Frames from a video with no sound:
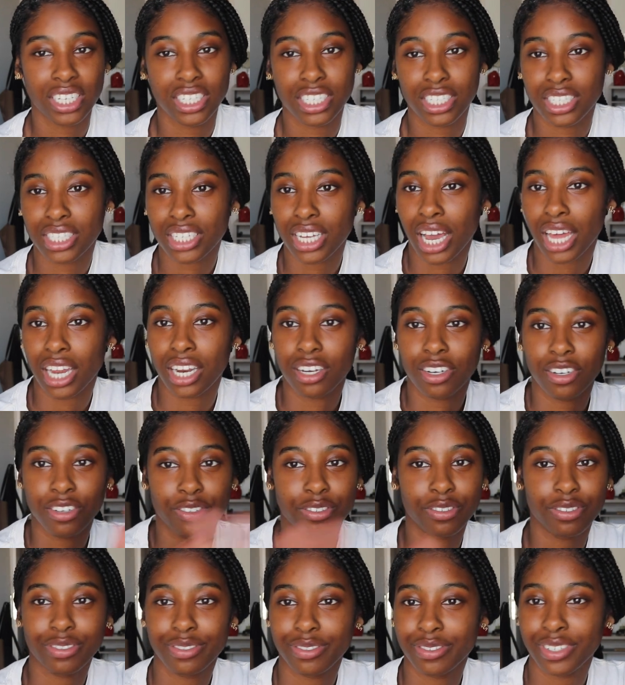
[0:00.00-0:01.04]
just kind
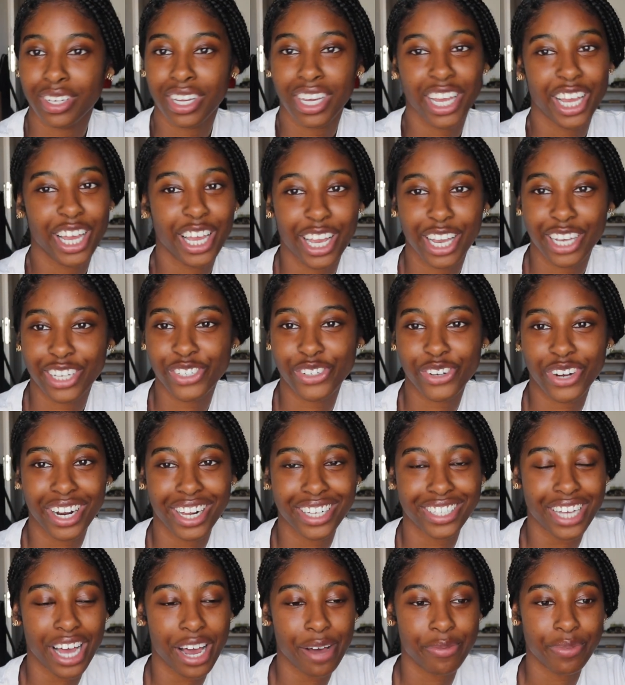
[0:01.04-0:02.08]
of enjoyed
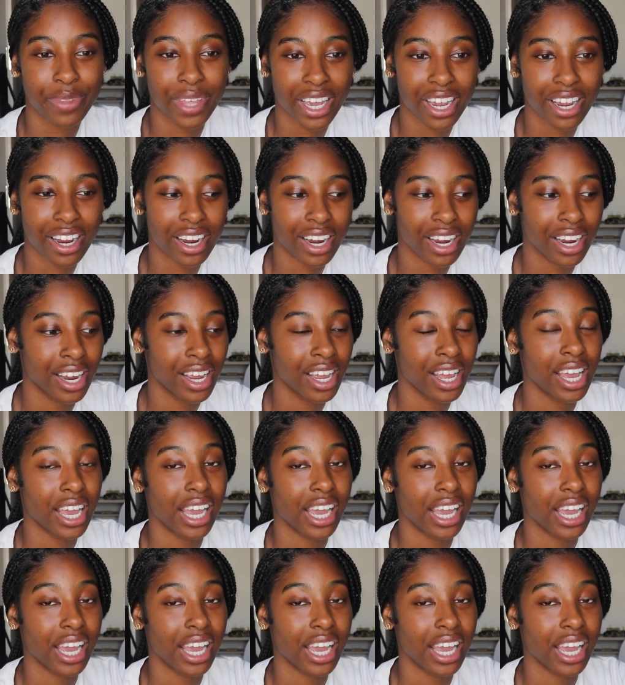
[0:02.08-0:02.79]
our time there.